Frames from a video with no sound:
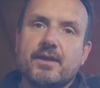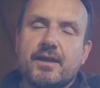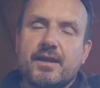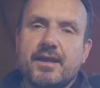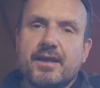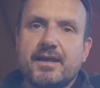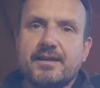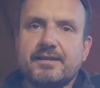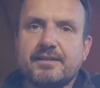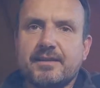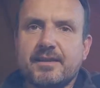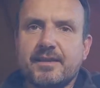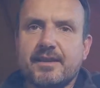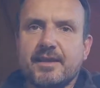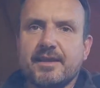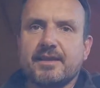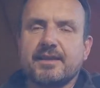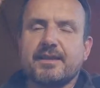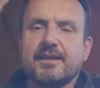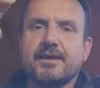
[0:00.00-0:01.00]
into
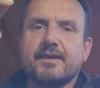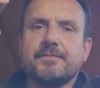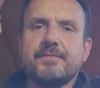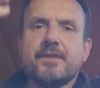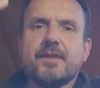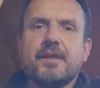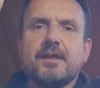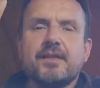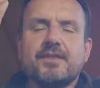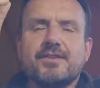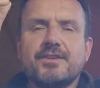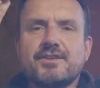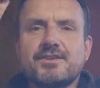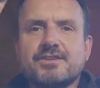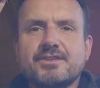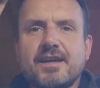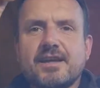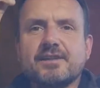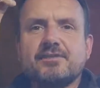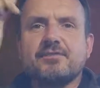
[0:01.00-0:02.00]
like the
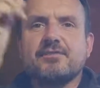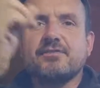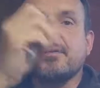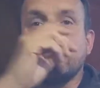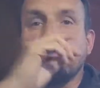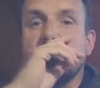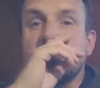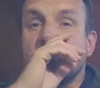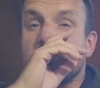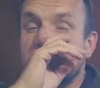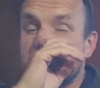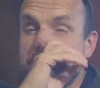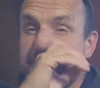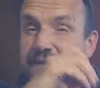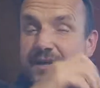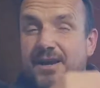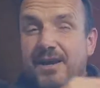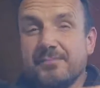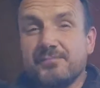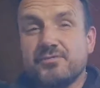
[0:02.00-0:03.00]
center of the bone, which
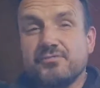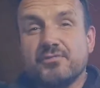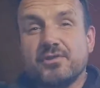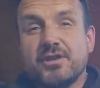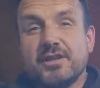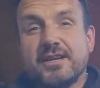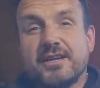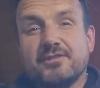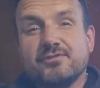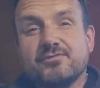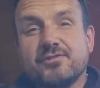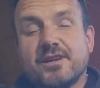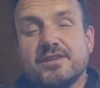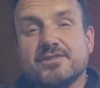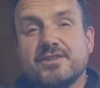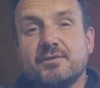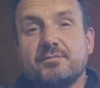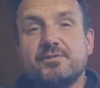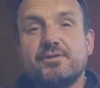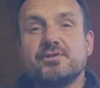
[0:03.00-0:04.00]
becomes really
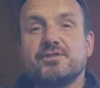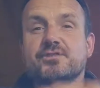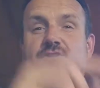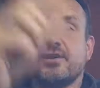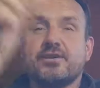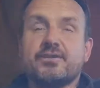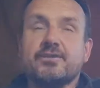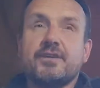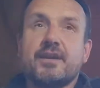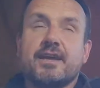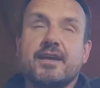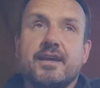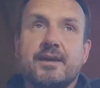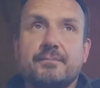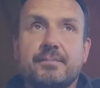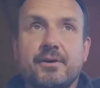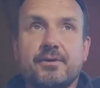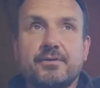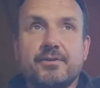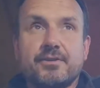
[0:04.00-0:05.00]
interesting when you start thinking
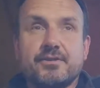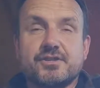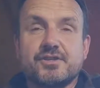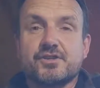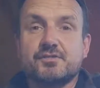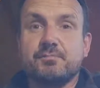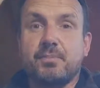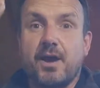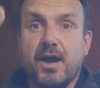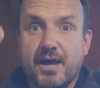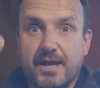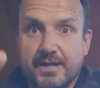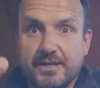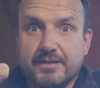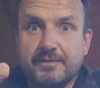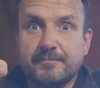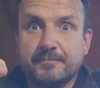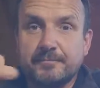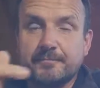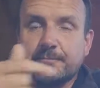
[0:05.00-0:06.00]
about the
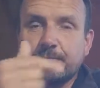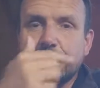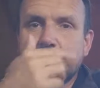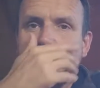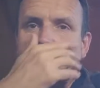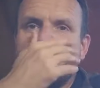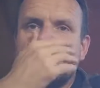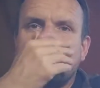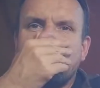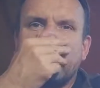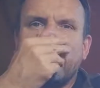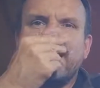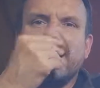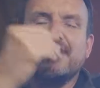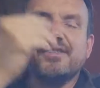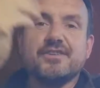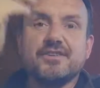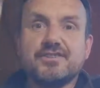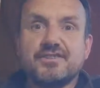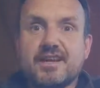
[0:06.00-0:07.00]
spine
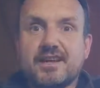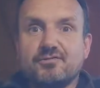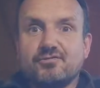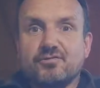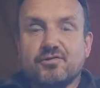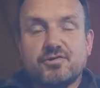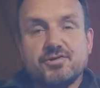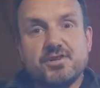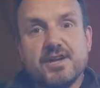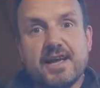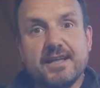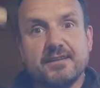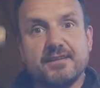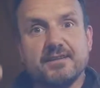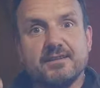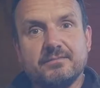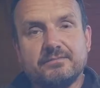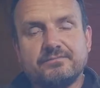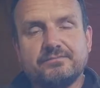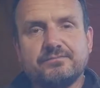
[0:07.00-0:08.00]
and the central
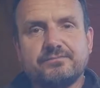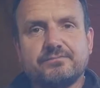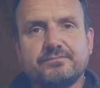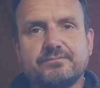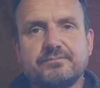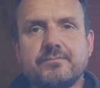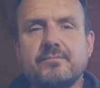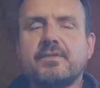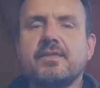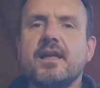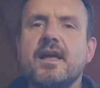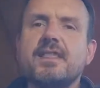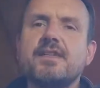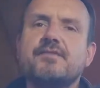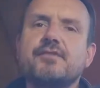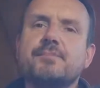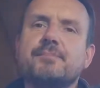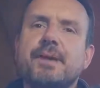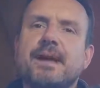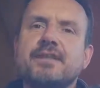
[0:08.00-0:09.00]
channel. And if
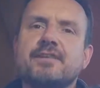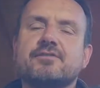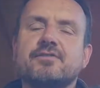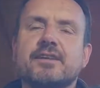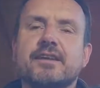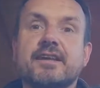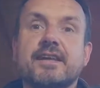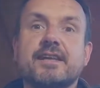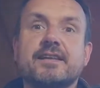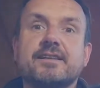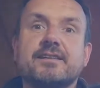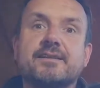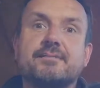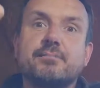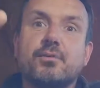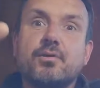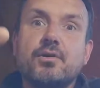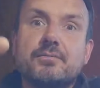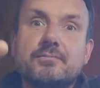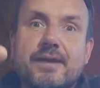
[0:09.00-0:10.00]
you're penetrating into the
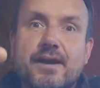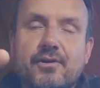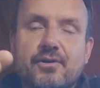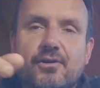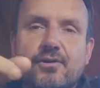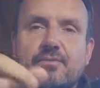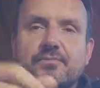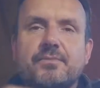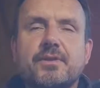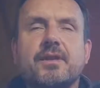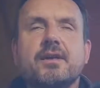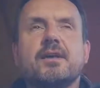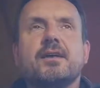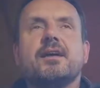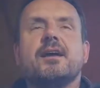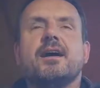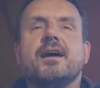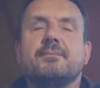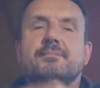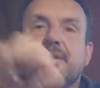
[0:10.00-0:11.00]
bone marrow
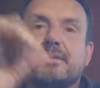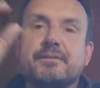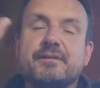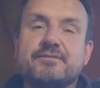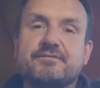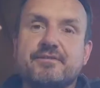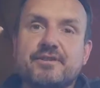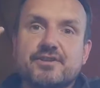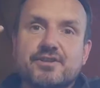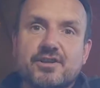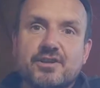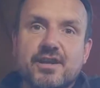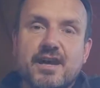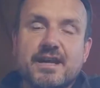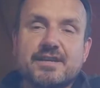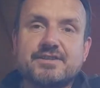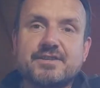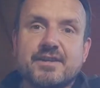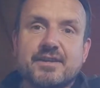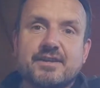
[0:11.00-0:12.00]
and maybe
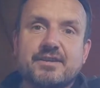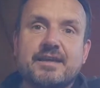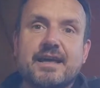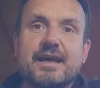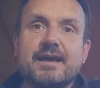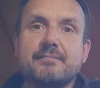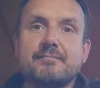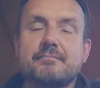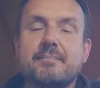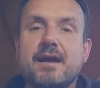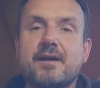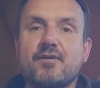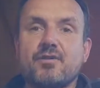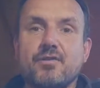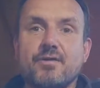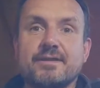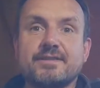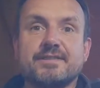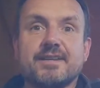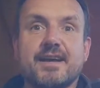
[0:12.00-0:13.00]
visualizing that
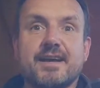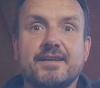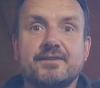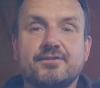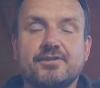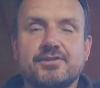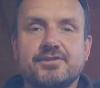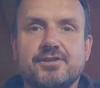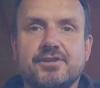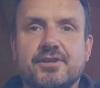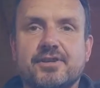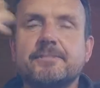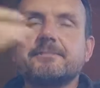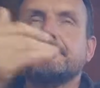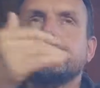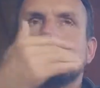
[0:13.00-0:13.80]
marrow as energy,